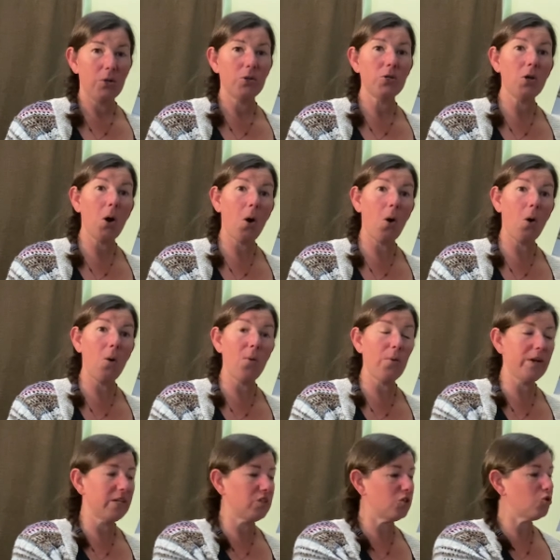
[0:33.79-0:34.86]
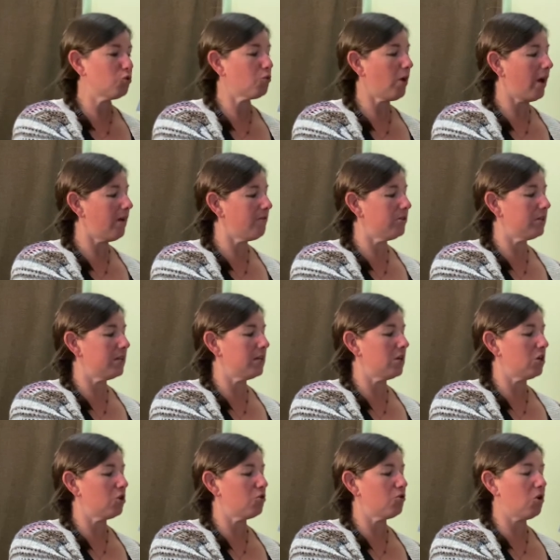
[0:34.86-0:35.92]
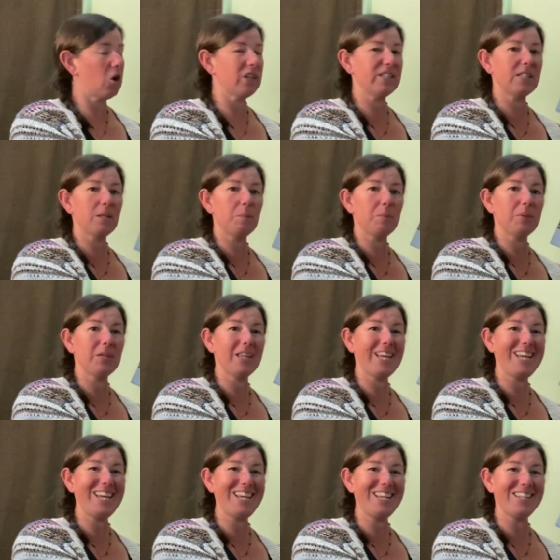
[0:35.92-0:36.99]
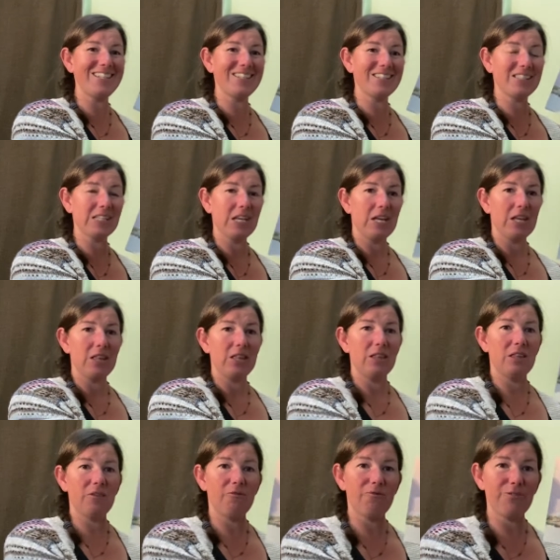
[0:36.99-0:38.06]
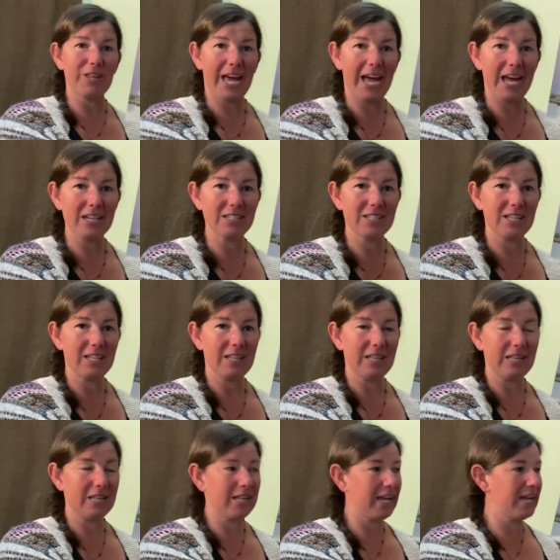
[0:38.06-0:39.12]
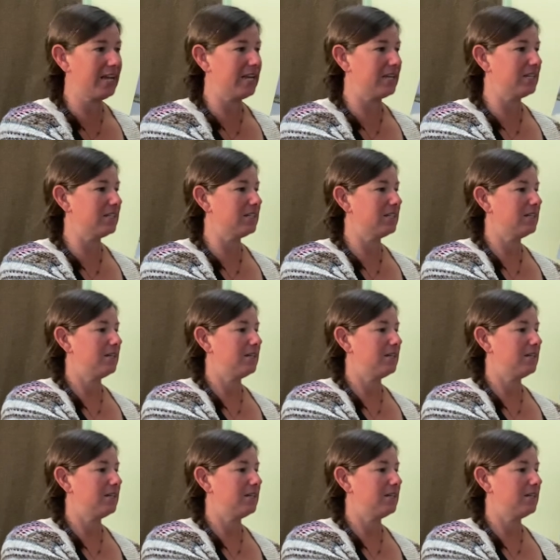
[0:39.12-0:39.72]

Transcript: No, it's traveling across the plains, the flat land.